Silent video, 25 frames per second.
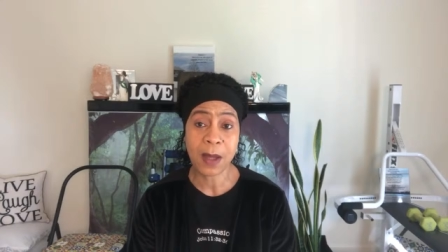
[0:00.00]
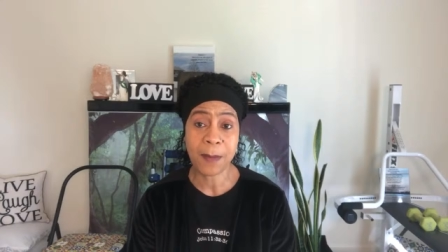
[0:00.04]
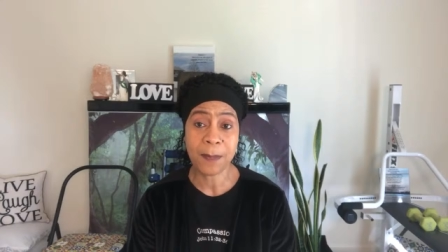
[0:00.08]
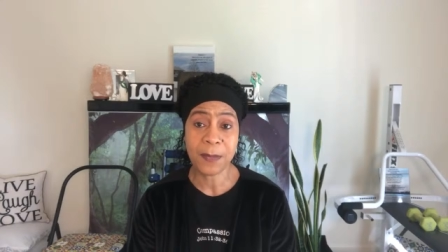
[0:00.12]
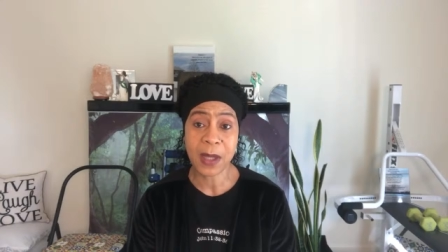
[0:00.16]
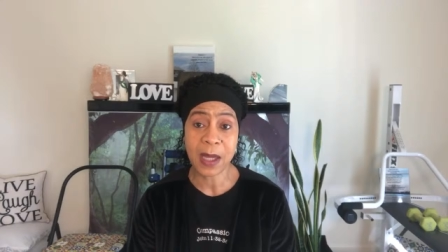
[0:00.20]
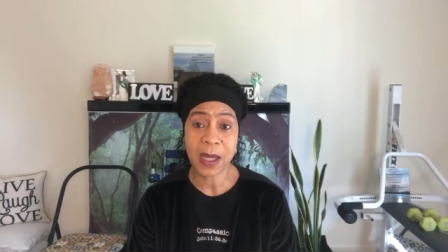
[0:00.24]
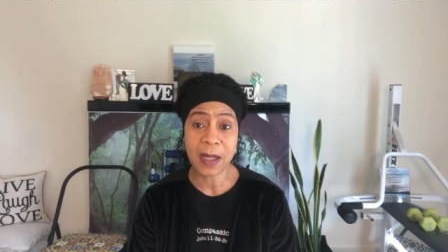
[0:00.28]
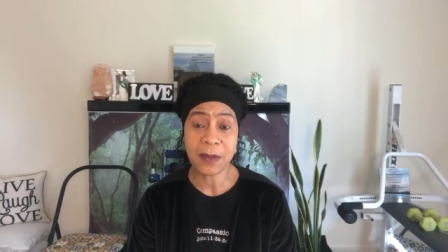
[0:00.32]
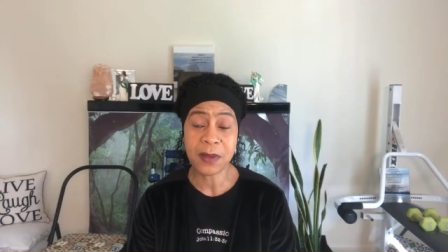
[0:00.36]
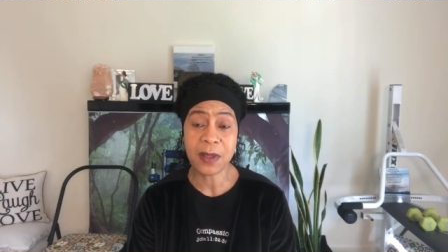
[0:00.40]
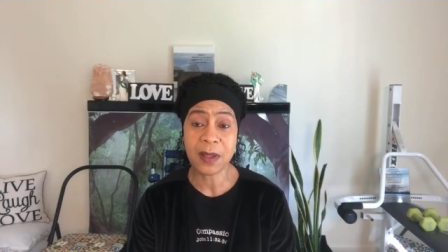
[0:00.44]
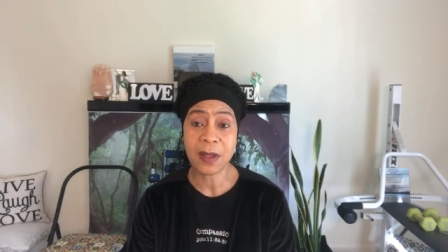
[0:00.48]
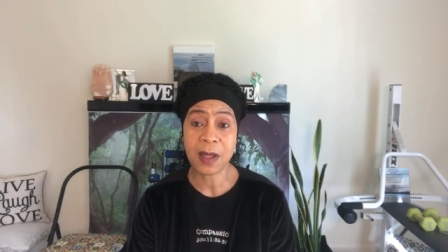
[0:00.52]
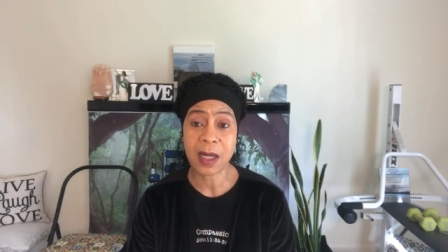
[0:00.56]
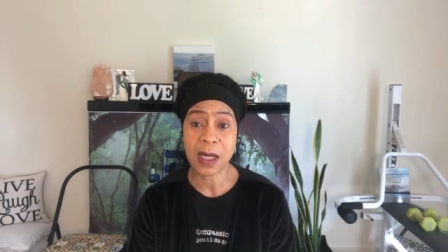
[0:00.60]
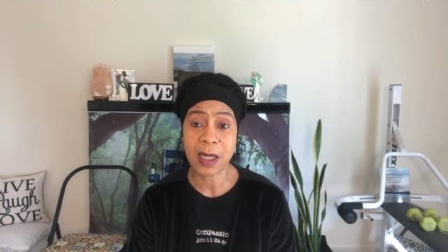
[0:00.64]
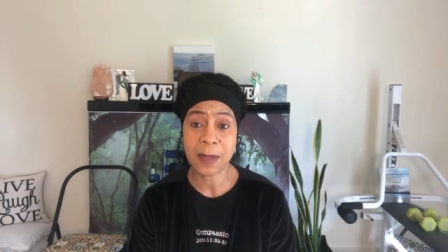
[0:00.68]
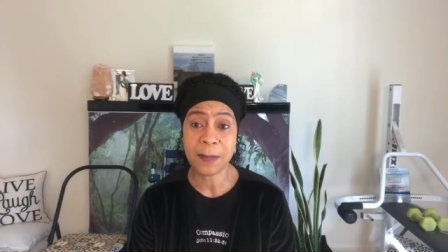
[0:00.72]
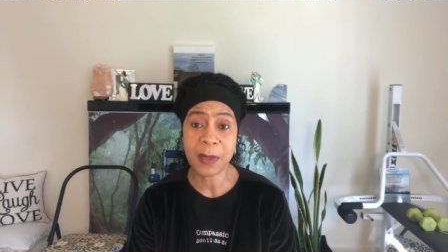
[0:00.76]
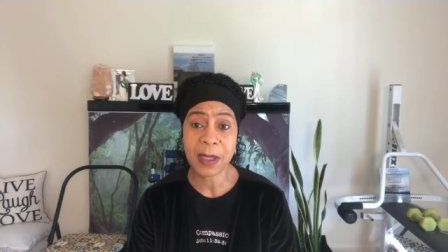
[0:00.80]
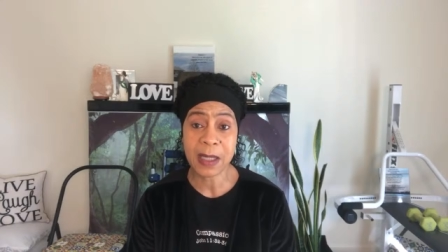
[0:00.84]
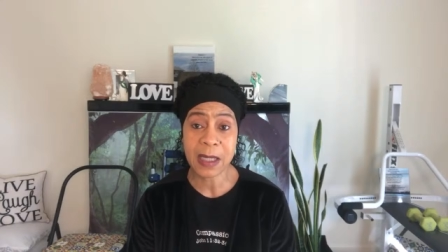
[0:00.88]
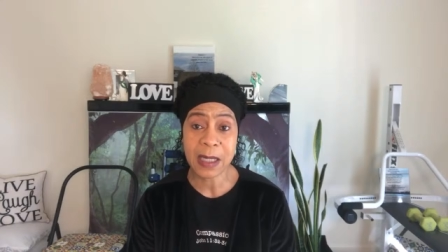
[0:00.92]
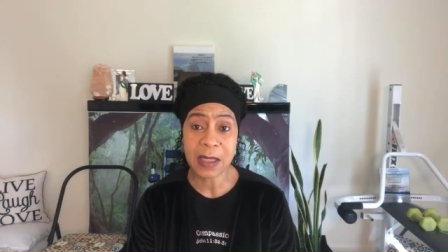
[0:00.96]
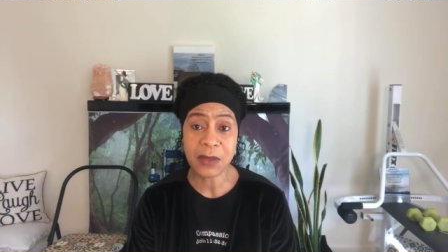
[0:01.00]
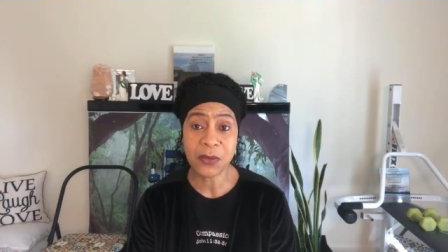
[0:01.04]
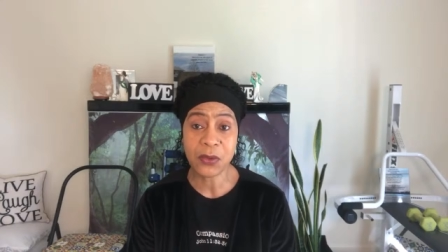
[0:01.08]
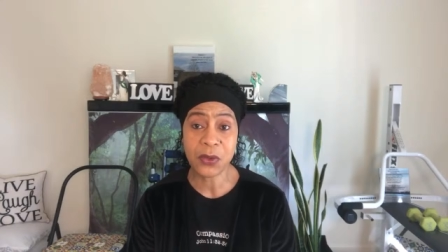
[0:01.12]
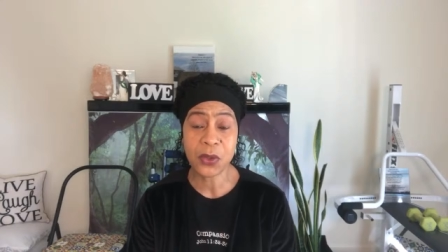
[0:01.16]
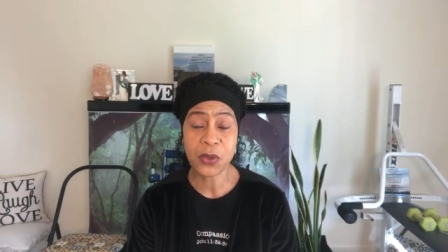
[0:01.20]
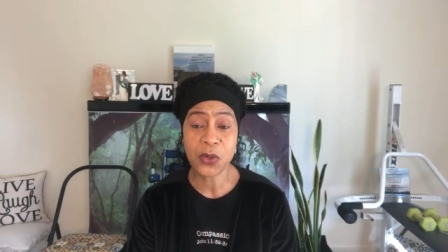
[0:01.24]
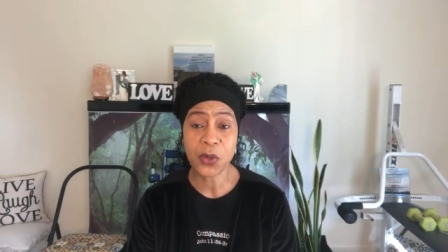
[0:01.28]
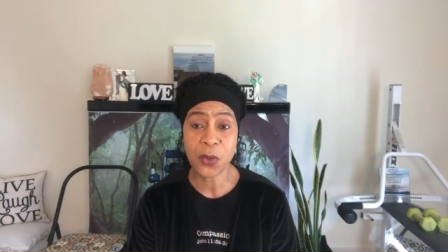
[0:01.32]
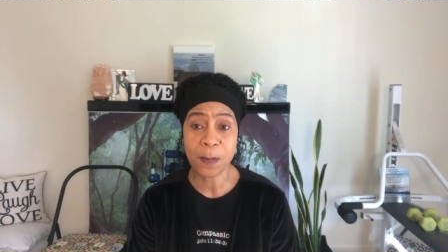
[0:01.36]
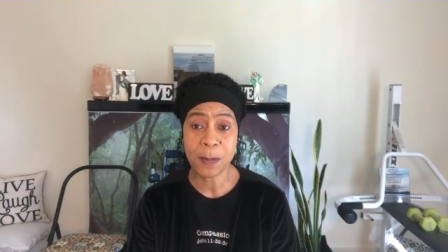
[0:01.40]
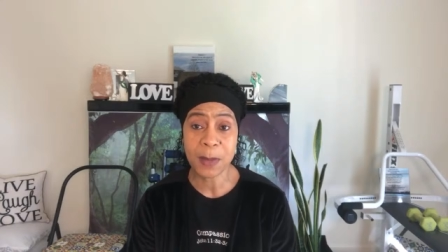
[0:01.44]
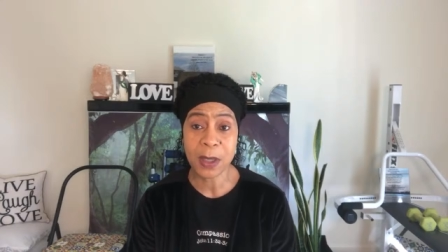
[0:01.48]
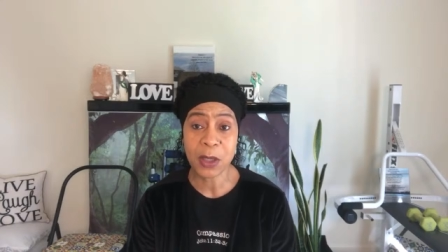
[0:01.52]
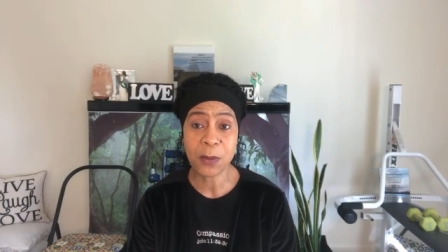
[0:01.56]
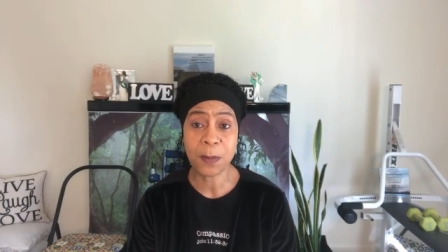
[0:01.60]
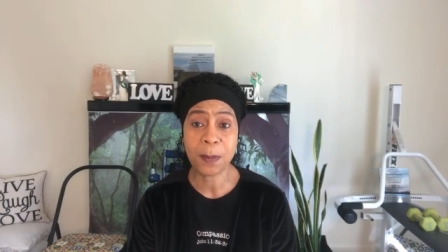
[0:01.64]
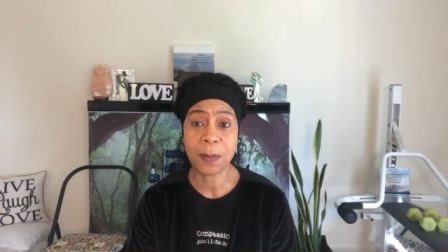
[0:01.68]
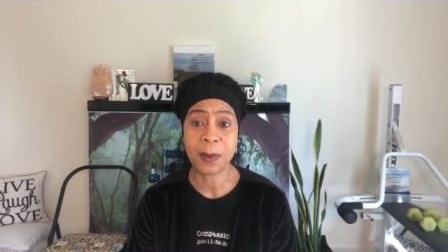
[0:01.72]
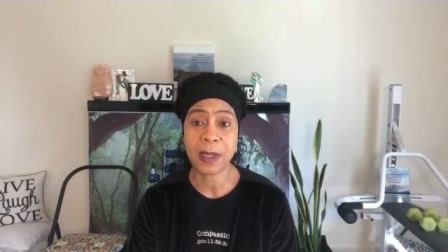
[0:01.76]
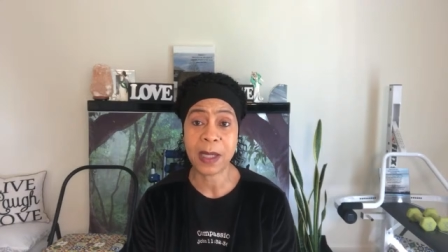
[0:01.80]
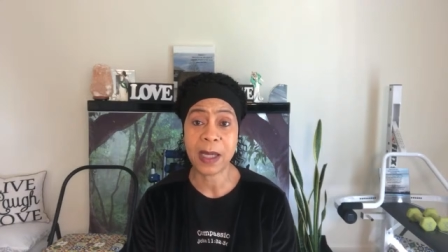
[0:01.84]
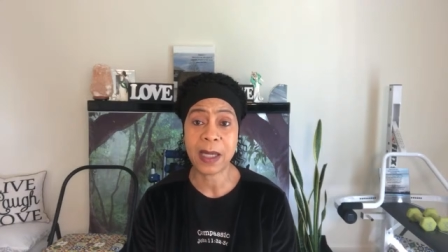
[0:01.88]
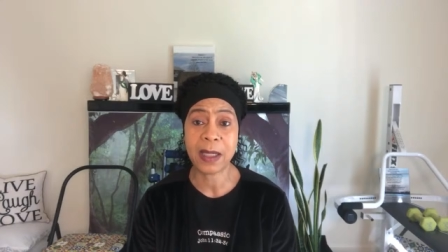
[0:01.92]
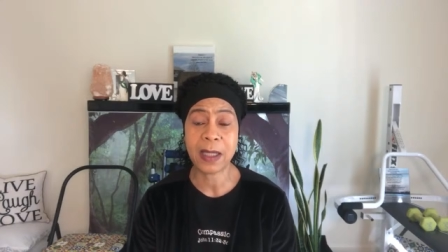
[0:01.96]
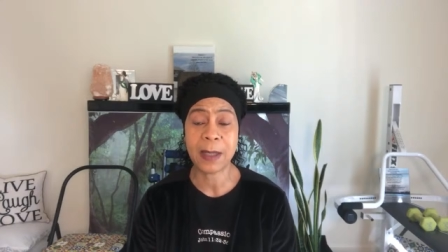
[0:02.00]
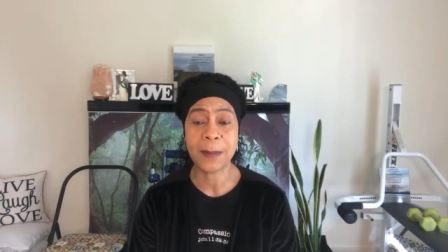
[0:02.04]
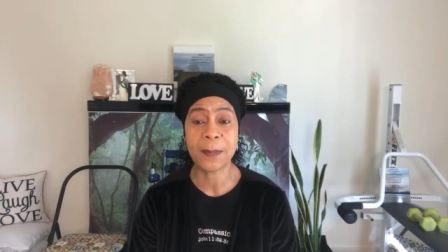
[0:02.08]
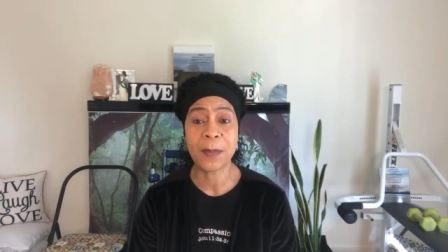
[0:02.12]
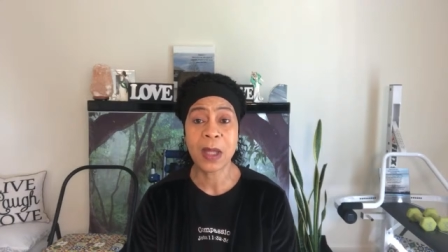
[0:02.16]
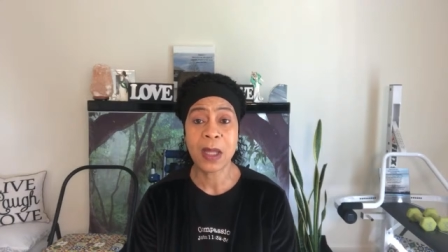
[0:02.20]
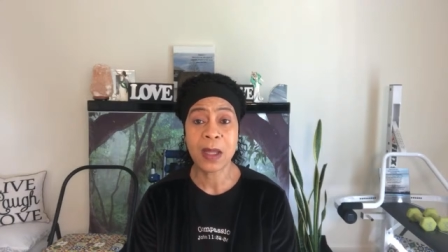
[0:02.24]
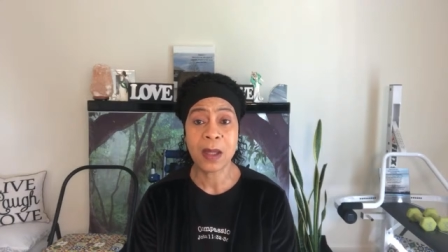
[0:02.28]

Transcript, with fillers: dandelion into your meal planning.